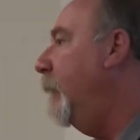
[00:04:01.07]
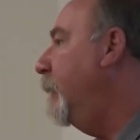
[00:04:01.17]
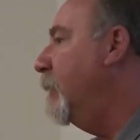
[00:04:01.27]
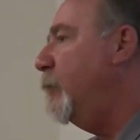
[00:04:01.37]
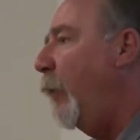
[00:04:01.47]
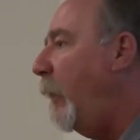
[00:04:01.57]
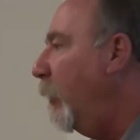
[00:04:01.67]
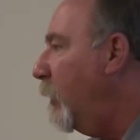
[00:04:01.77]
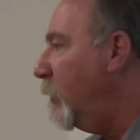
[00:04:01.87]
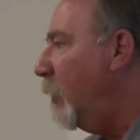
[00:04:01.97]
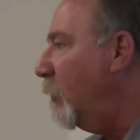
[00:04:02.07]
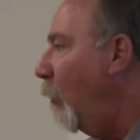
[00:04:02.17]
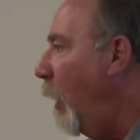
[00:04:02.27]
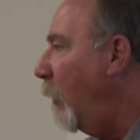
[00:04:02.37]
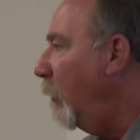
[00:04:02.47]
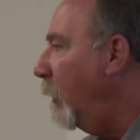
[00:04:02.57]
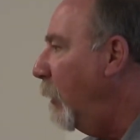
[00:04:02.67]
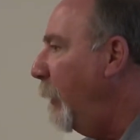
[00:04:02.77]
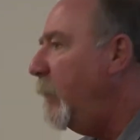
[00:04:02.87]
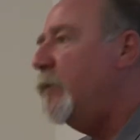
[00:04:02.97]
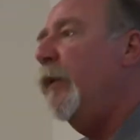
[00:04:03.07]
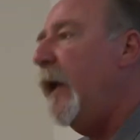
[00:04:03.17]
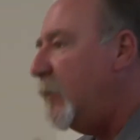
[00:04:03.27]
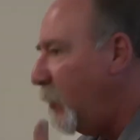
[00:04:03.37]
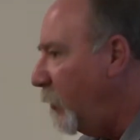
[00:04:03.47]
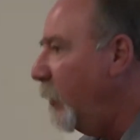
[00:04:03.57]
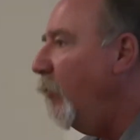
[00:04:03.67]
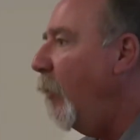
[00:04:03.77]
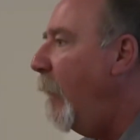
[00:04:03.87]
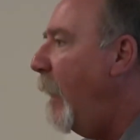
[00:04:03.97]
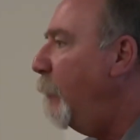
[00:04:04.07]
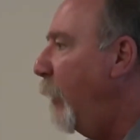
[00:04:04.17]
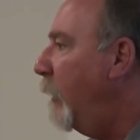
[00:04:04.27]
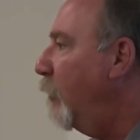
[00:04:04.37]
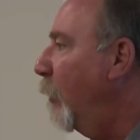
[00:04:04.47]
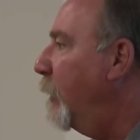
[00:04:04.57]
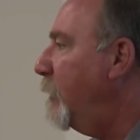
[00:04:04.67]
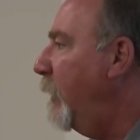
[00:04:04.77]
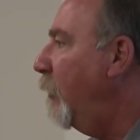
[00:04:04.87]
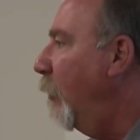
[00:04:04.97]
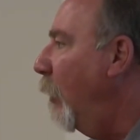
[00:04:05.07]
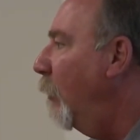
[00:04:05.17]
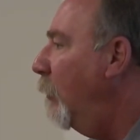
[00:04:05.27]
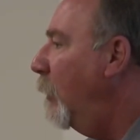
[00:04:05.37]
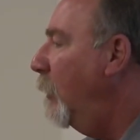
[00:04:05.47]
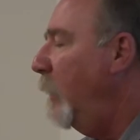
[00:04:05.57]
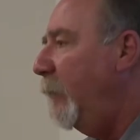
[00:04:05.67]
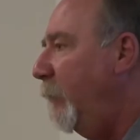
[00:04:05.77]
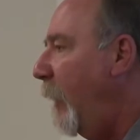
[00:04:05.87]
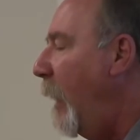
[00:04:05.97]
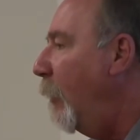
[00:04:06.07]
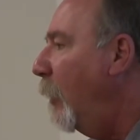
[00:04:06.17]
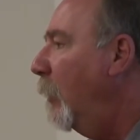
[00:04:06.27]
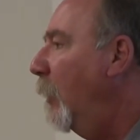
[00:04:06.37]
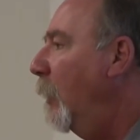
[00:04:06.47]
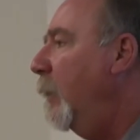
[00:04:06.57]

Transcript: In the spring, you're going to start to water a little bit as plants start to grow out, break dormancy, and grow and flower.